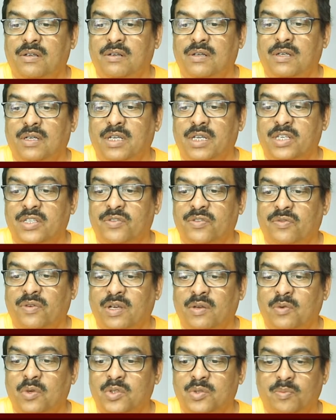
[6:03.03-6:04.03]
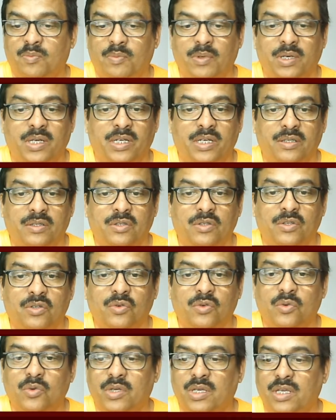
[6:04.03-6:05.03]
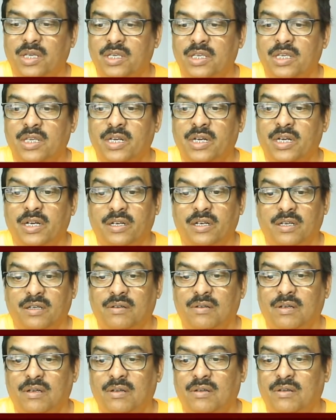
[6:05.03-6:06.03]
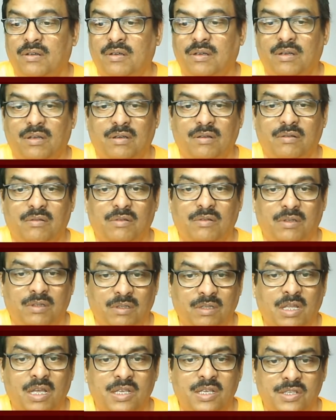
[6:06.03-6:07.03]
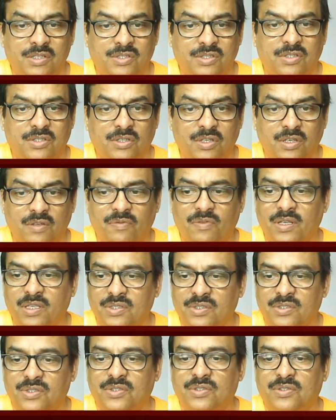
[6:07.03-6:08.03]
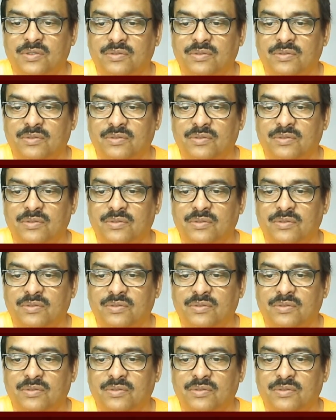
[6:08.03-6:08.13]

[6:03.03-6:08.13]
h5 was played. Rook e8, a nice defense.